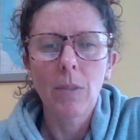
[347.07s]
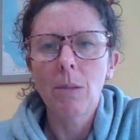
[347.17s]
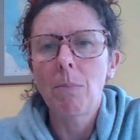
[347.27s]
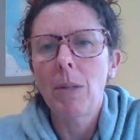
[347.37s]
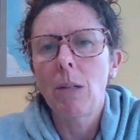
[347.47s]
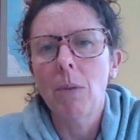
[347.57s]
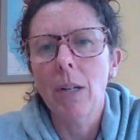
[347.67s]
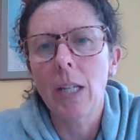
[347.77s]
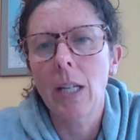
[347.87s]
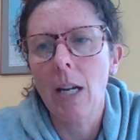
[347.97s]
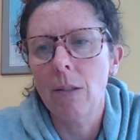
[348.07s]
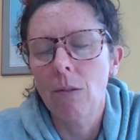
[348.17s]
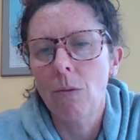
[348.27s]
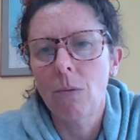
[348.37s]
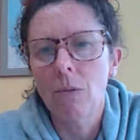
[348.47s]
to be working on
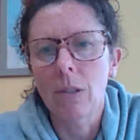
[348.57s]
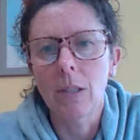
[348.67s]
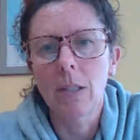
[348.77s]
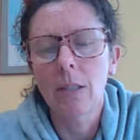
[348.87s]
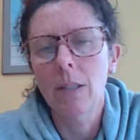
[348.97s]
school